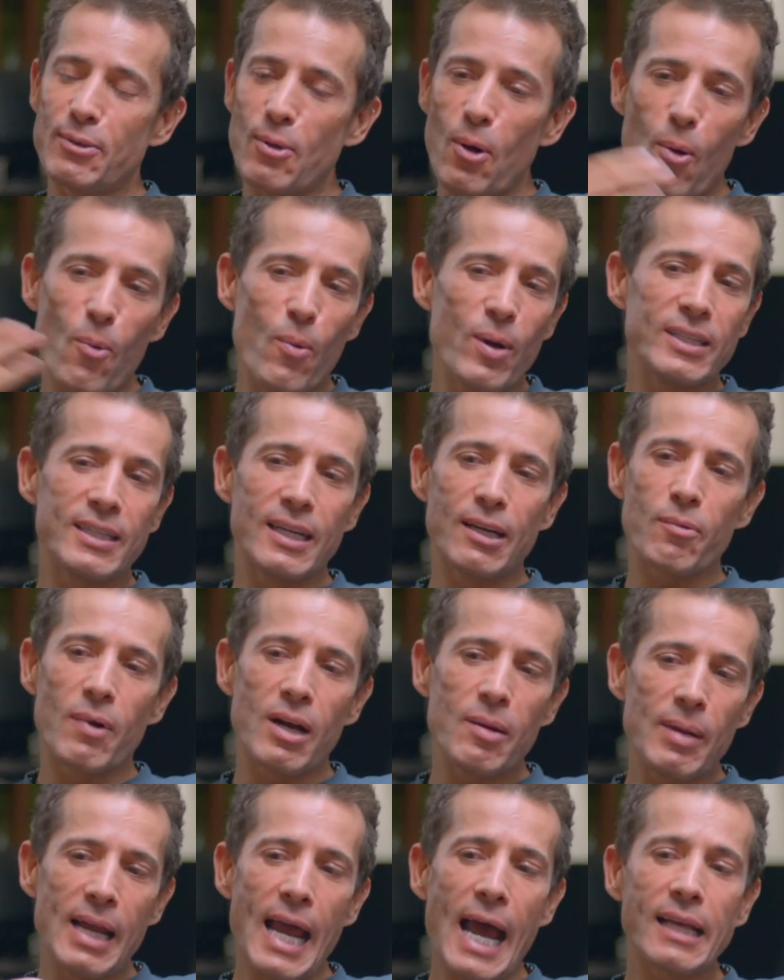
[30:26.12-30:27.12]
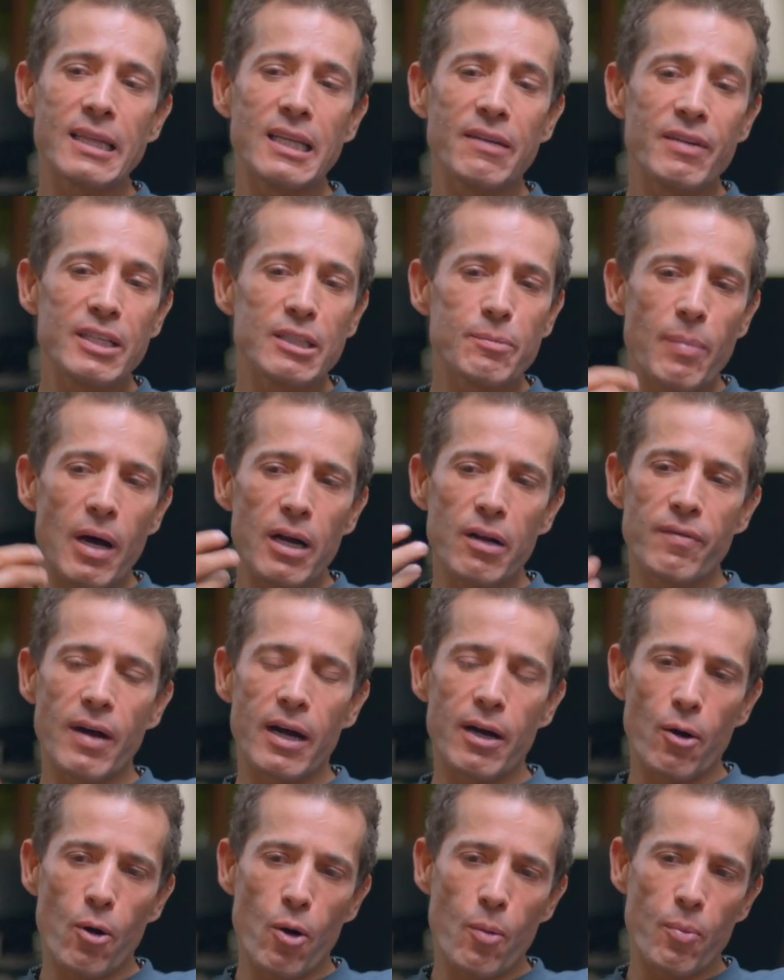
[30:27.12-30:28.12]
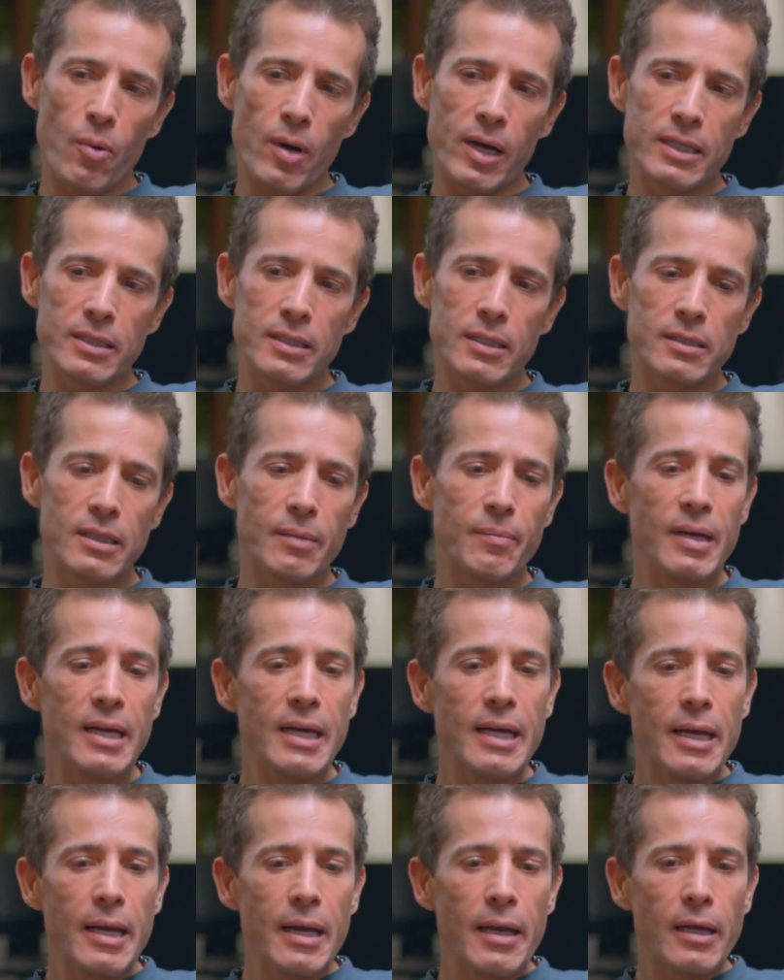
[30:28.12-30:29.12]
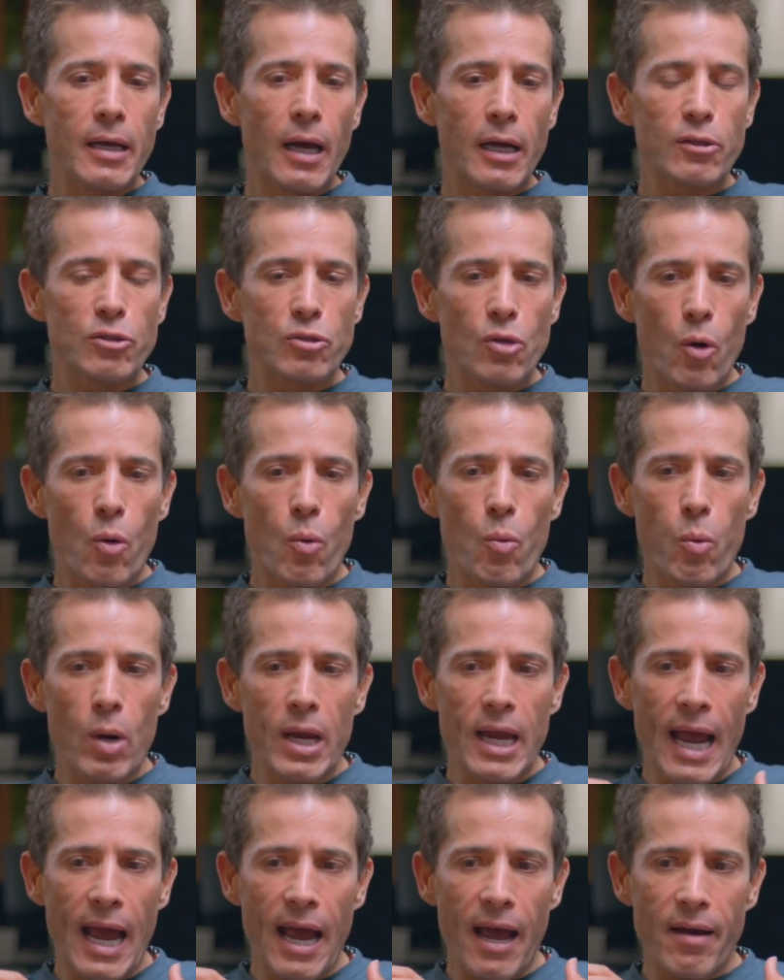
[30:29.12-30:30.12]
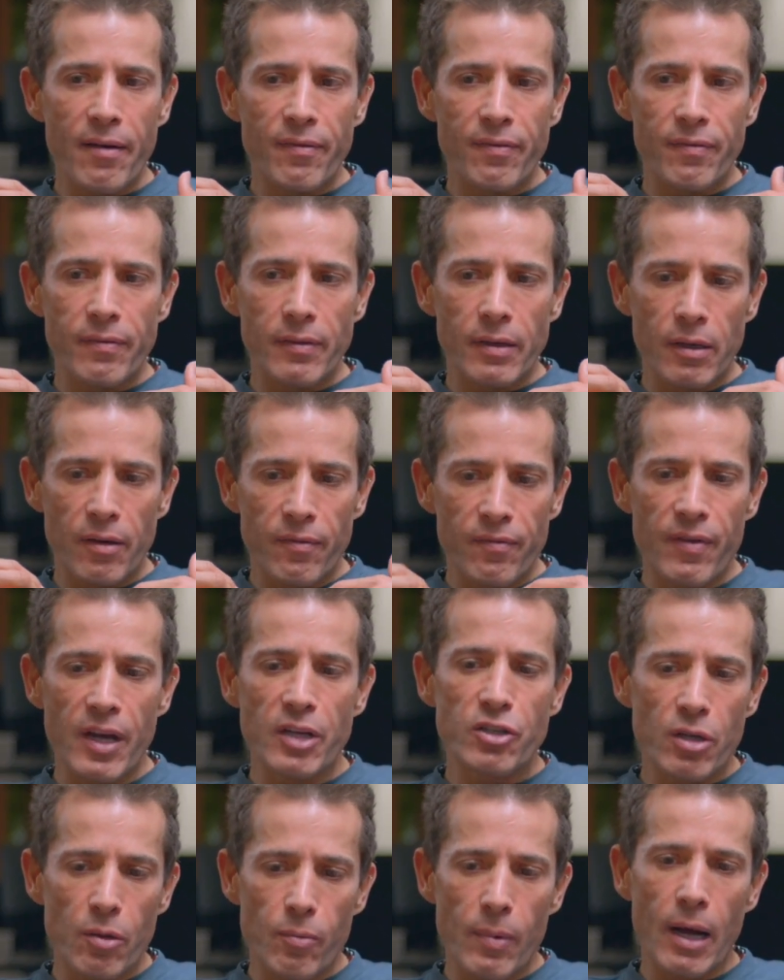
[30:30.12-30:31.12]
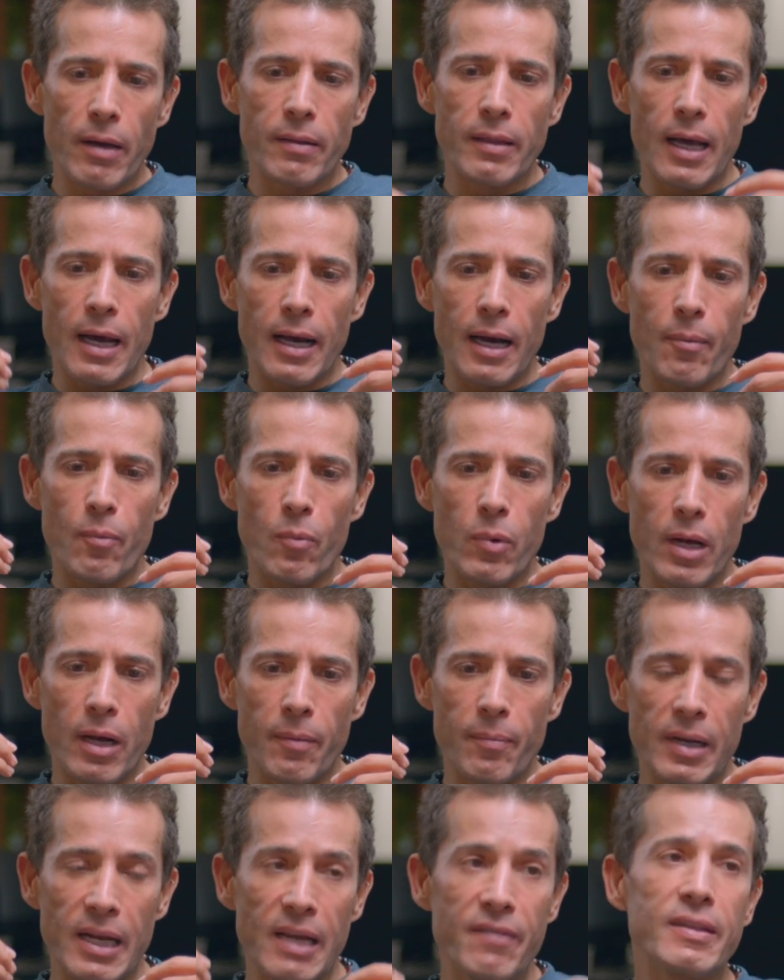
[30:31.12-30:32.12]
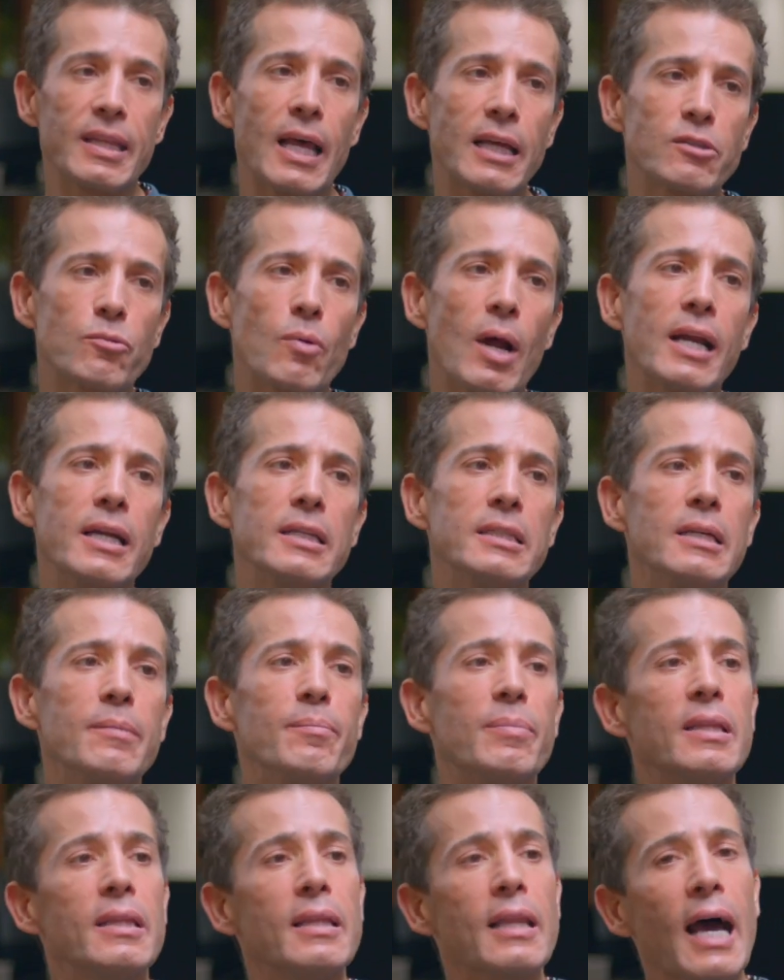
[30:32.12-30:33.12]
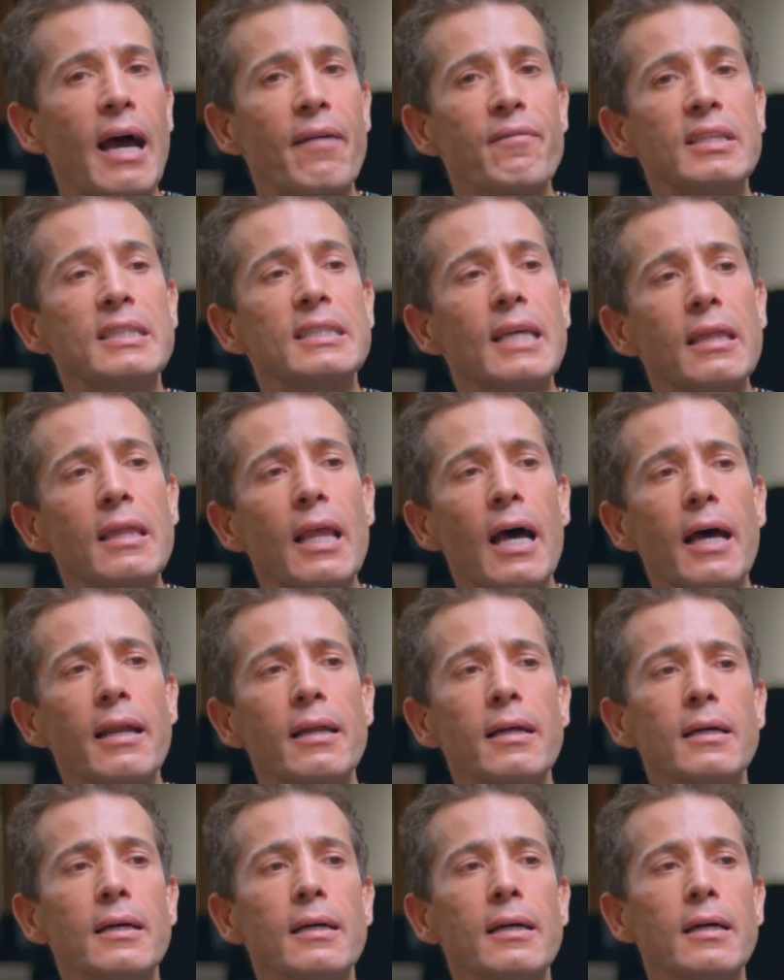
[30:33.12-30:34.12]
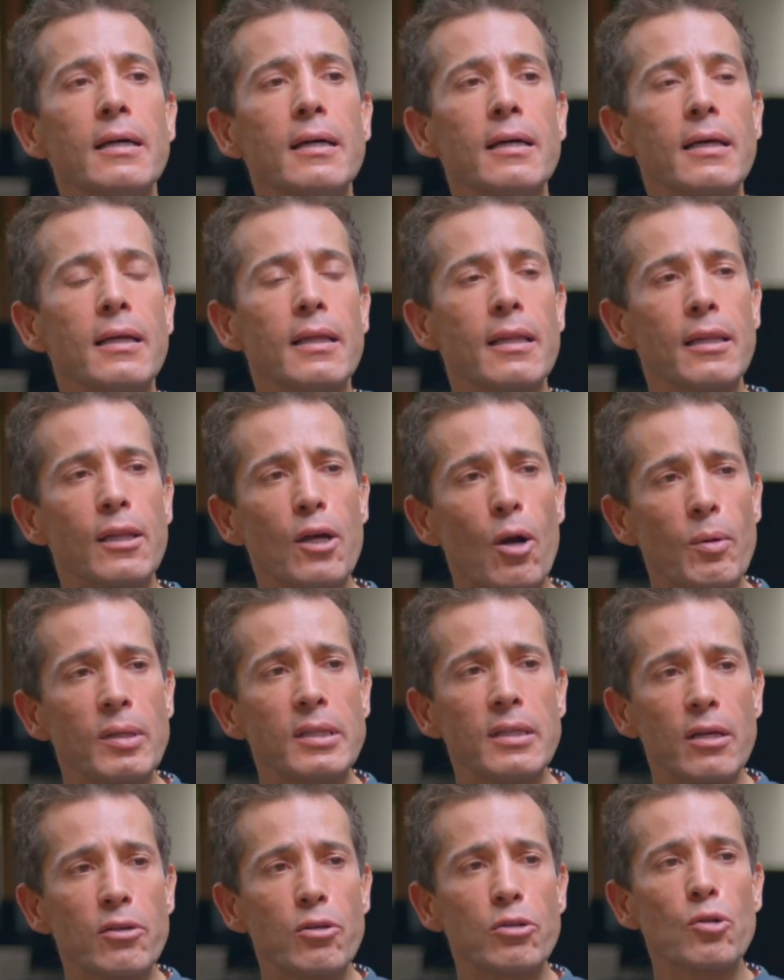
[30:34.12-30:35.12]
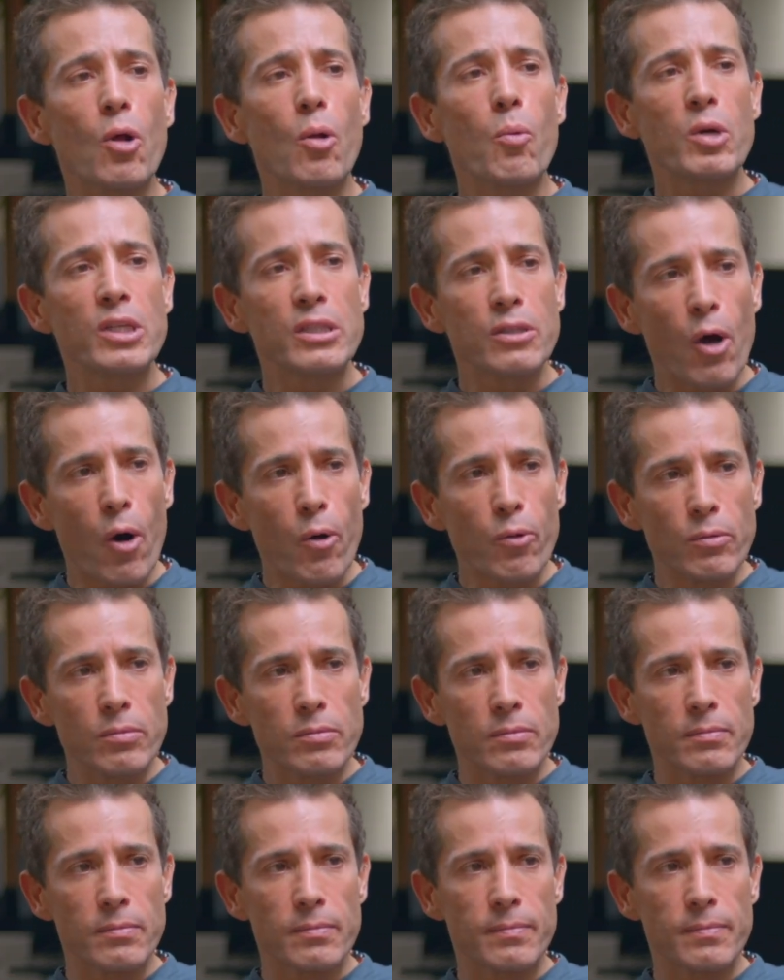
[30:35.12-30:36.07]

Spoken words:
It's always incredibly active. It's part of our operating system. And so we have conviction around that, and we believe in that strategy. But having said that, the orientation is always no,